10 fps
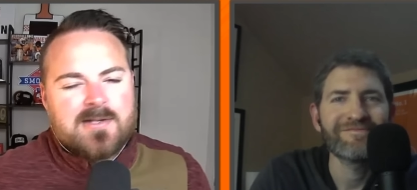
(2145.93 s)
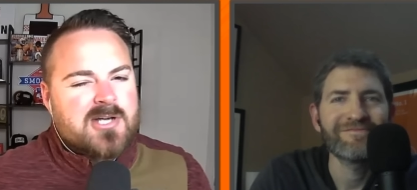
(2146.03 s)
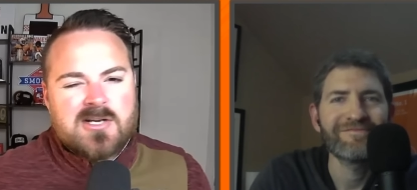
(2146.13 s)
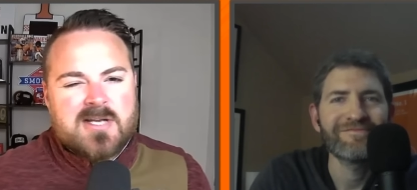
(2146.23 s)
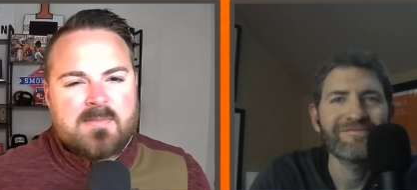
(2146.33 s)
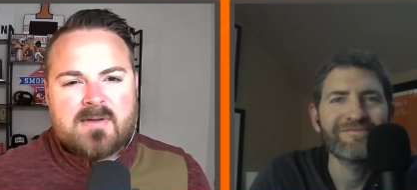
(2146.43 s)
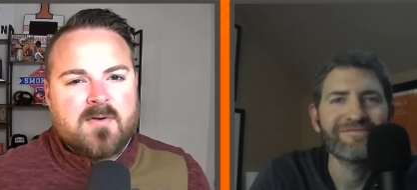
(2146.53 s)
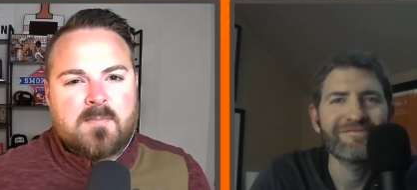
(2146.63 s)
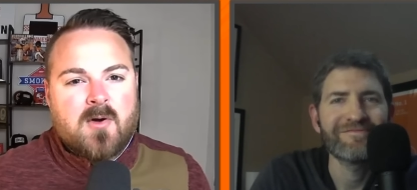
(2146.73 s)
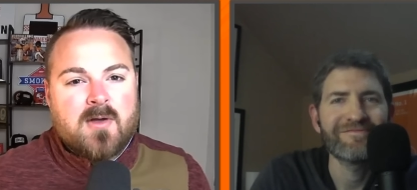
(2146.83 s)
Speaker 1: Josh, not a big
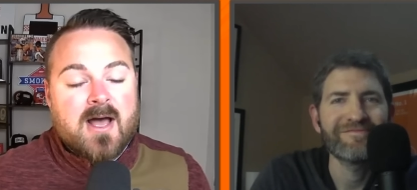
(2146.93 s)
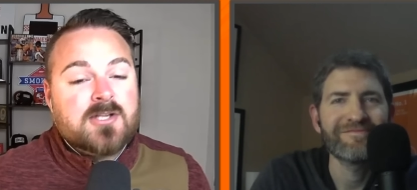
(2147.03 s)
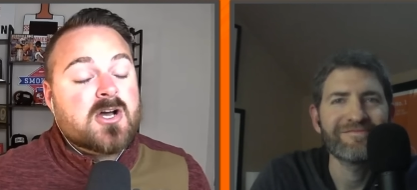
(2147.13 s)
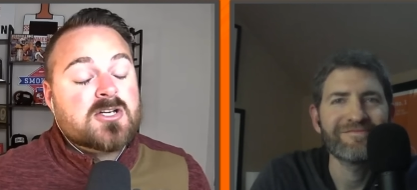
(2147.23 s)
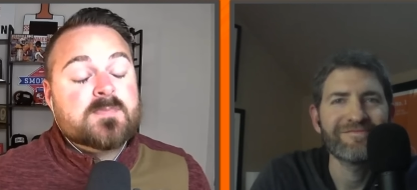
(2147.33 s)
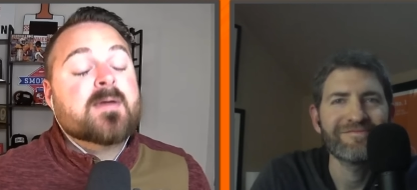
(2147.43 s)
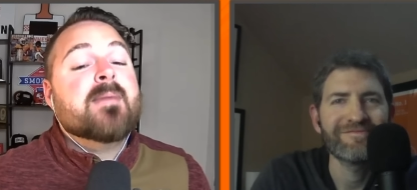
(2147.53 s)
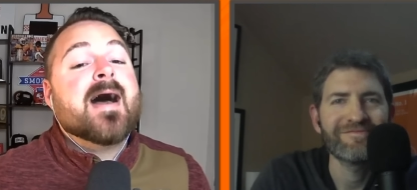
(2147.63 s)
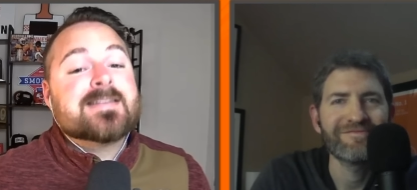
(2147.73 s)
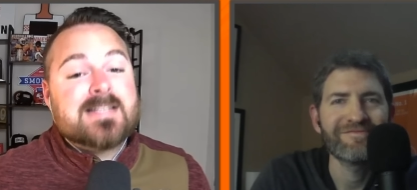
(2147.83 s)
football guy. Josh, big
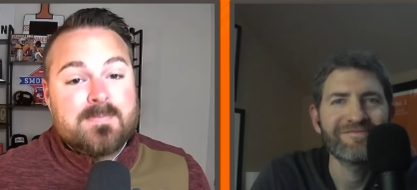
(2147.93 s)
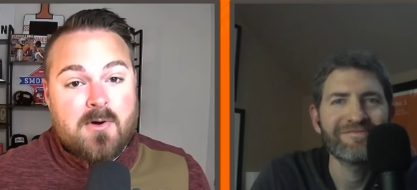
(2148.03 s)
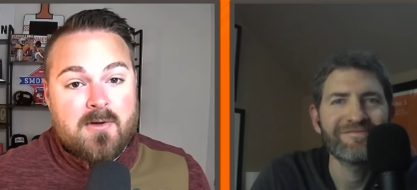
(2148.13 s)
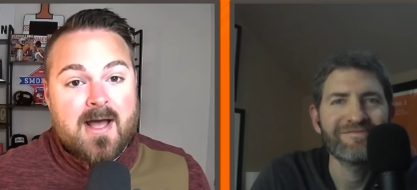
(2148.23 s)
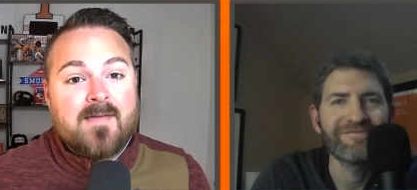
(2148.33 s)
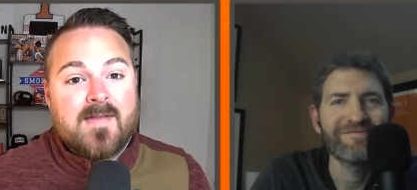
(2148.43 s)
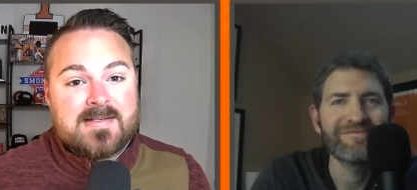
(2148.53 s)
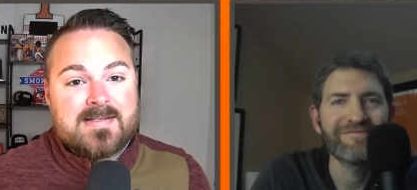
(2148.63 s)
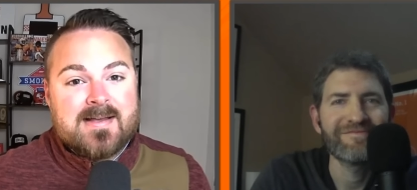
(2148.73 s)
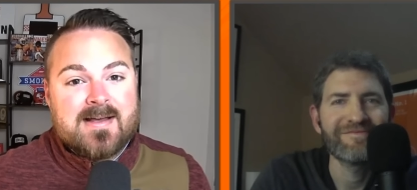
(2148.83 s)
basketball guy, and
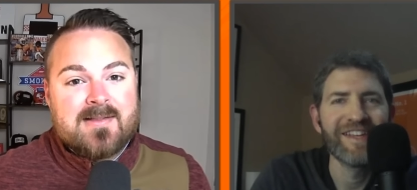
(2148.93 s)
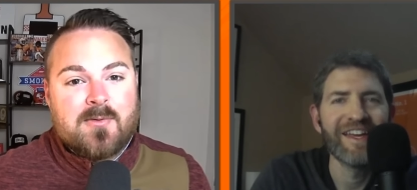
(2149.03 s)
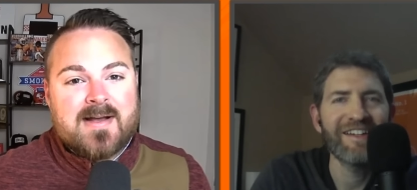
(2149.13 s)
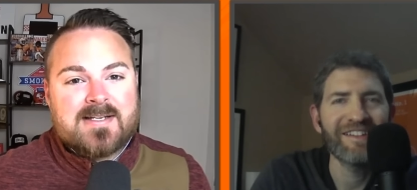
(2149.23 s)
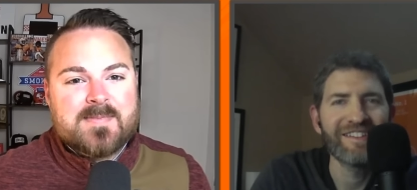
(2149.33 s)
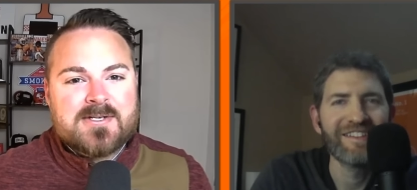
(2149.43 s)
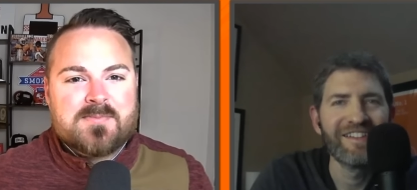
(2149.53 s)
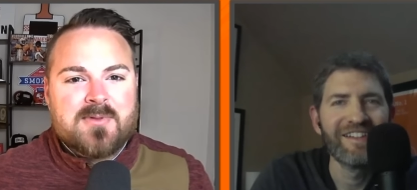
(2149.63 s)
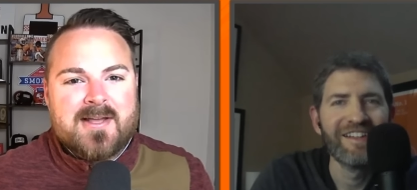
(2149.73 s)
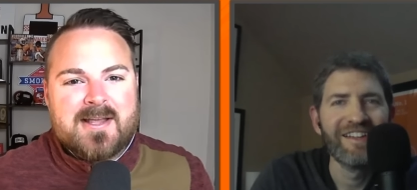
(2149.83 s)
that's a
Speaker 2: little yeah. exhibition
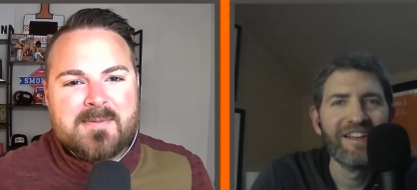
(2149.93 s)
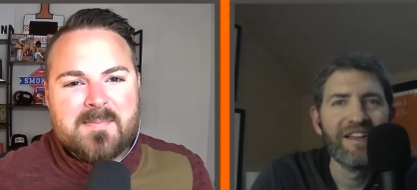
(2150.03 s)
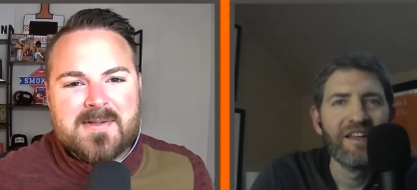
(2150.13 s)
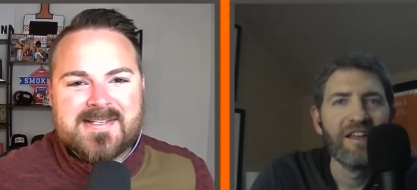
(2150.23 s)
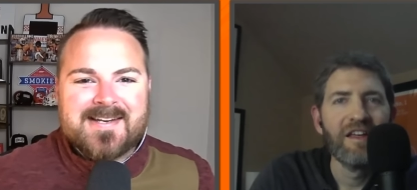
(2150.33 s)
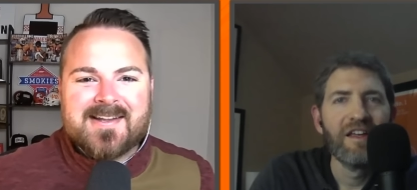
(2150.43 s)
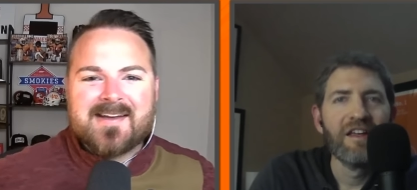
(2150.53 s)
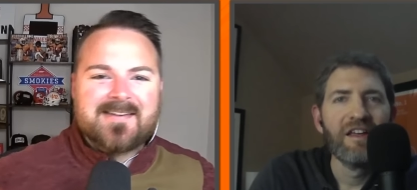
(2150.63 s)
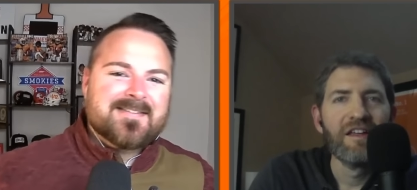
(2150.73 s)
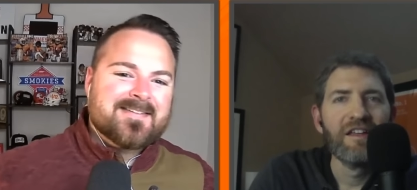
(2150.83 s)
play coming up on
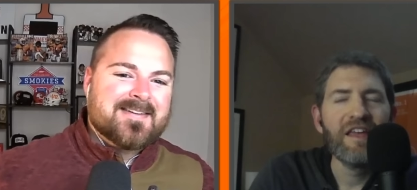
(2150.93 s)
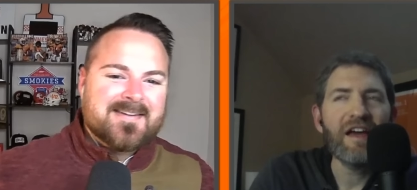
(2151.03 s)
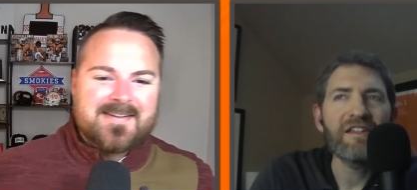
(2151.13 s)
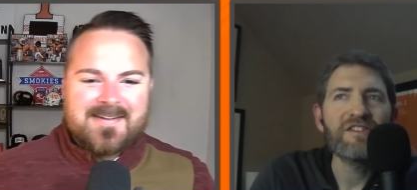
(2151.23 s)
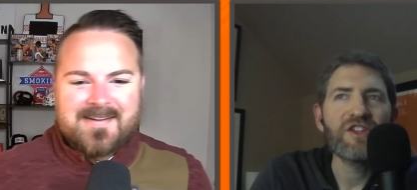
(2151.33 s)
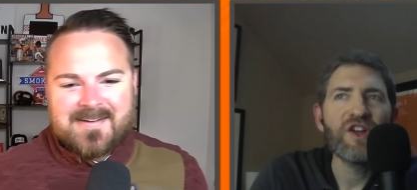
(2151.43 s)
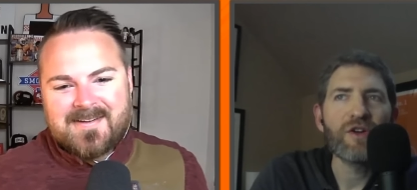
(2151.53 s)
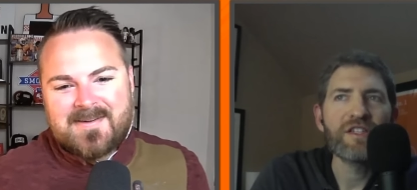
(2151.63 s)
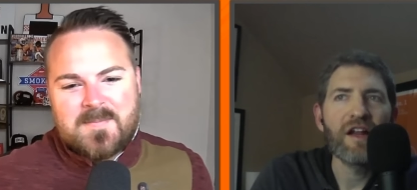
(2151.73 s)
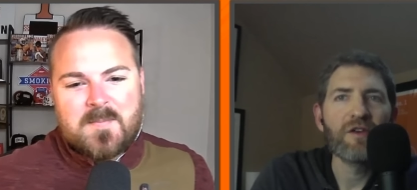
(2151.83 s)
Sunday. Yeah, it's you know
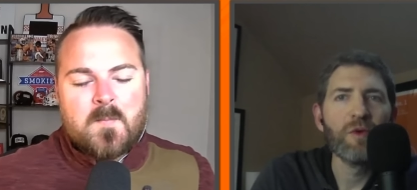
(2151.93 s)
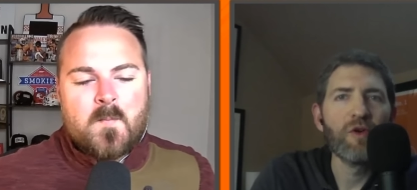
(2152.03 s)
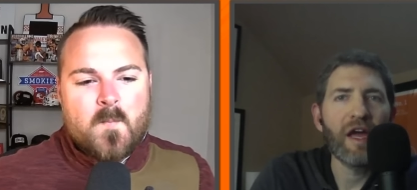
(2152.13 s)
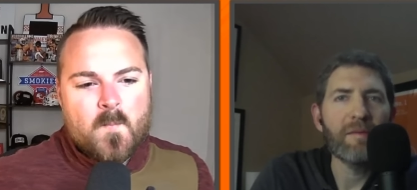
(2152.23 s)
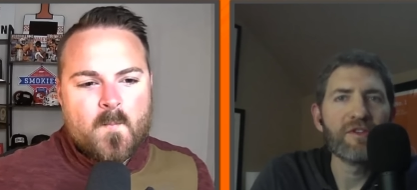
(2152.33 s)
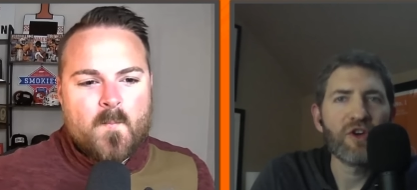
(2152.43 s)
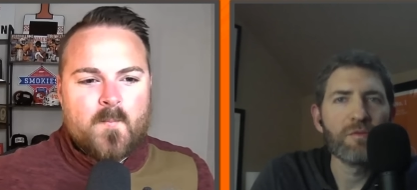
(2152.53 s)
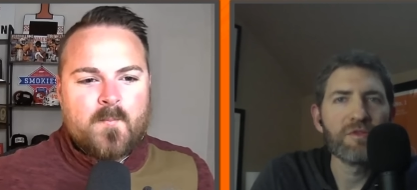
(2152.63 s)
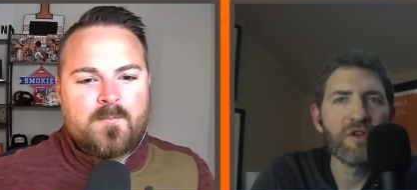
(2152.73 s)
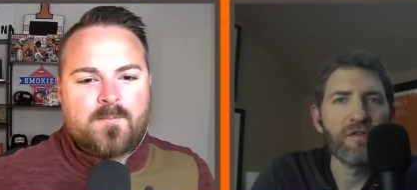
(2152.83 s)
it's not a real game in
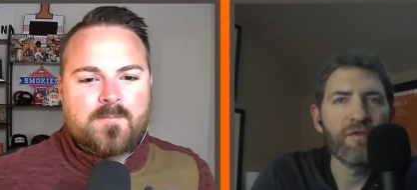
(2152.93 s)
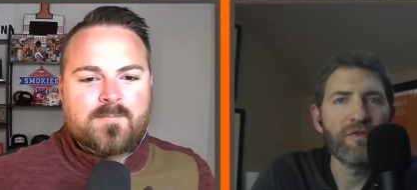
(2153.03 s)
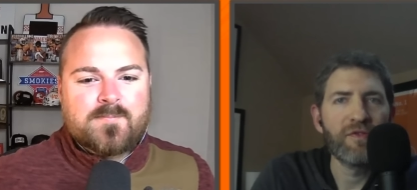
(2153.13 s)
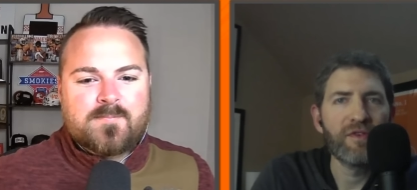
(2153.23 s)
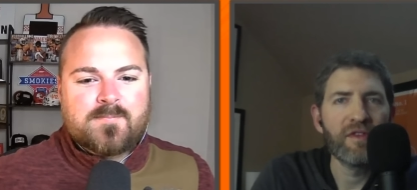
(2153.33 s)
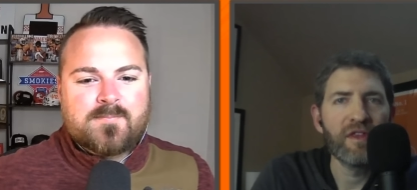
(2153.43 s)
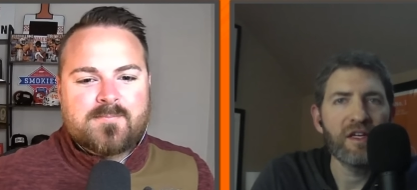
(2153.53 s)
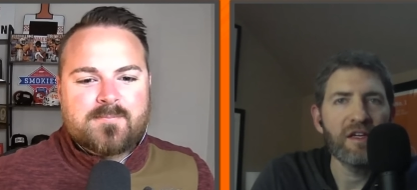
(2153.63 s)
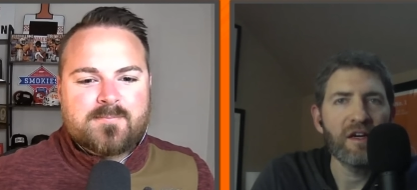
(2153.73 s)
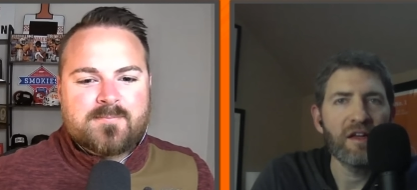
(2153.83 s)
terms of
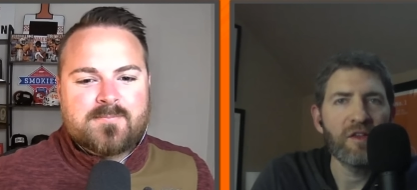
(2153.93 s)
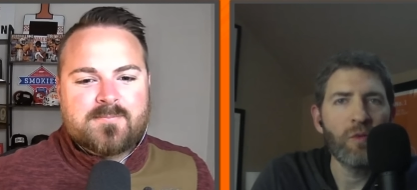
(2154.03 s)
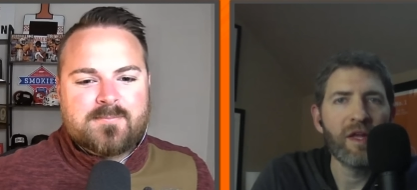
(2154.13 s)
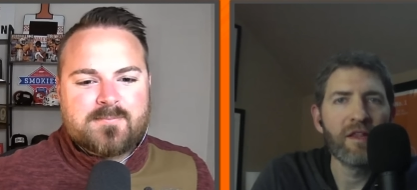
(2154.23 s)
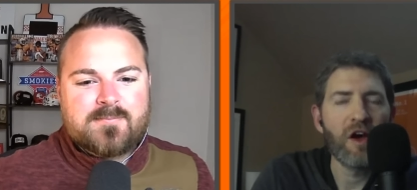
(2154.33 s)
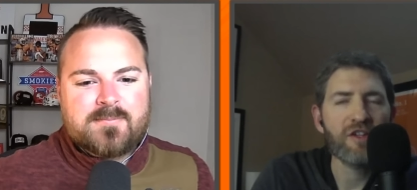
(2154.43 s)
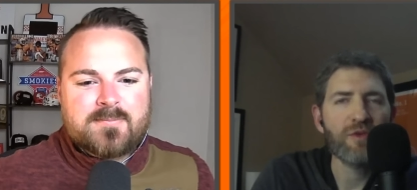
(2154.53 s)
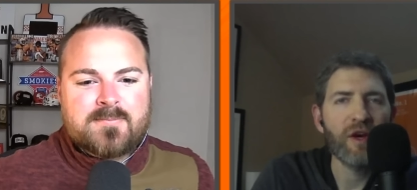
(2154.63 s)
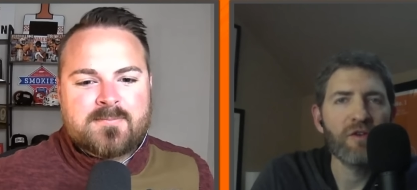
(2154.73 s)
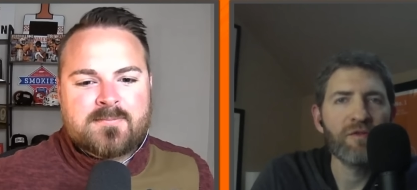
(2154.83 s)
the uh, the
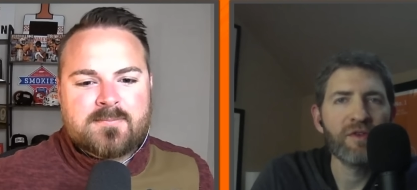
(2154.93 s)
win-loss record